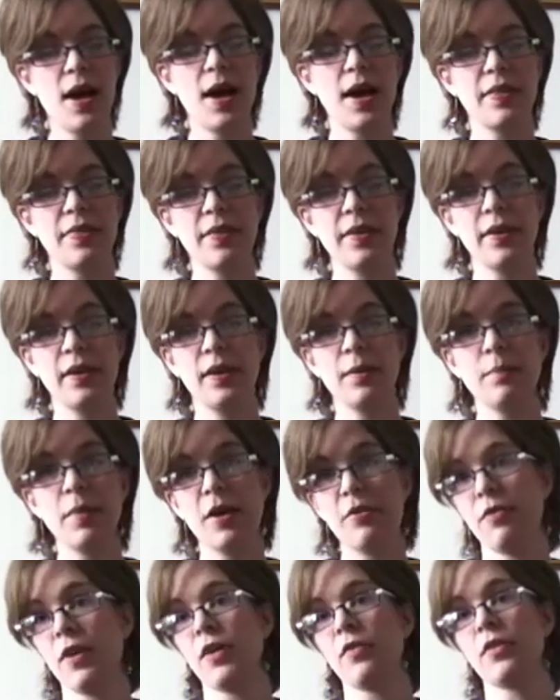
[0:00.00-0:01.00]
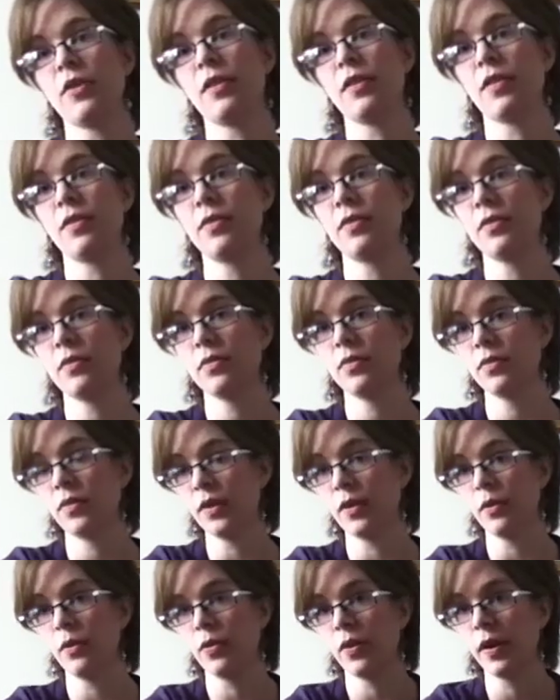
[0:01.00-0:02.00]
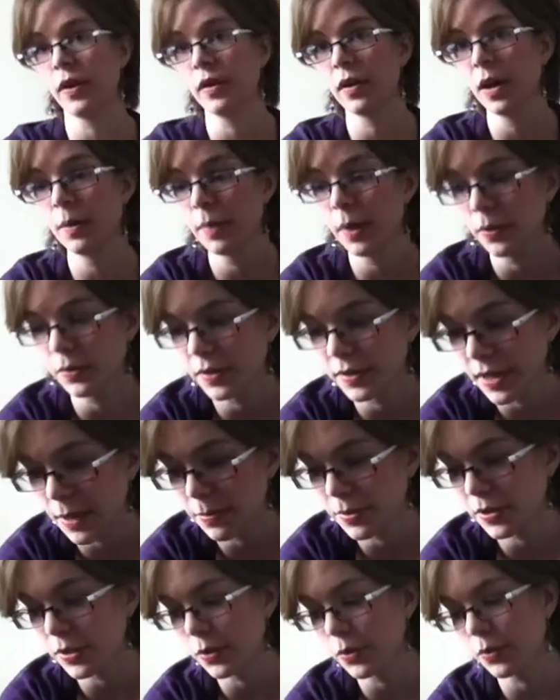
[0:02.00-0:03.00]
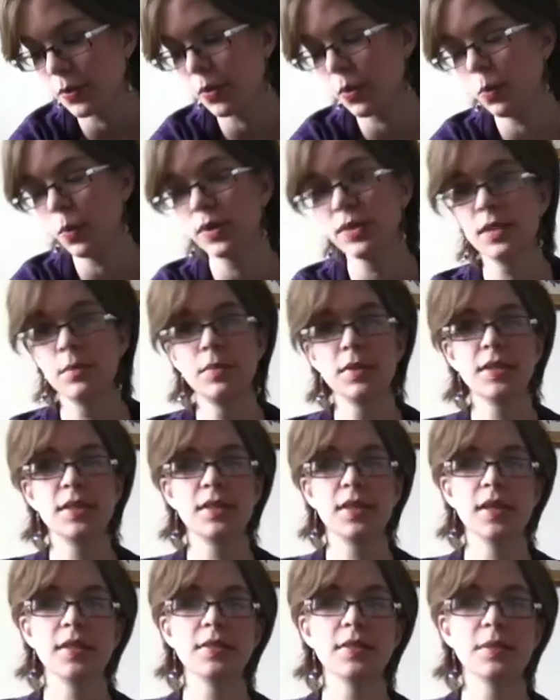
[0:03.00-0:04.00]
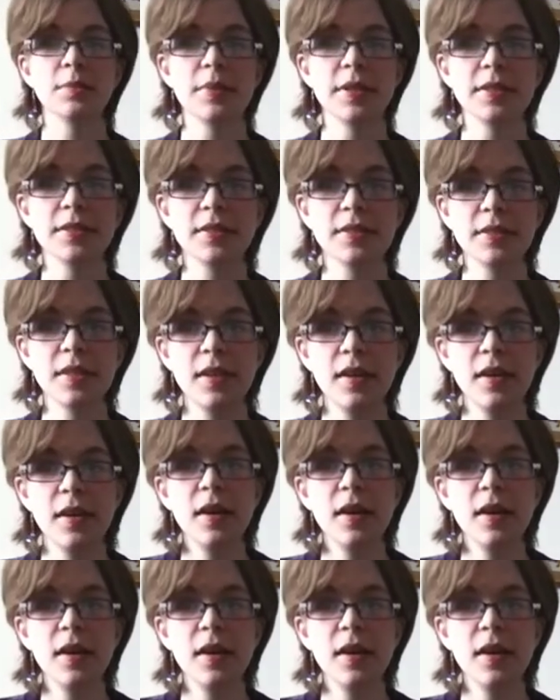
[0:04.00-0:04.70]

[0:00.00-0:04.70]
I think my favorite single thing about this episode was the Mrs. Hudson bits.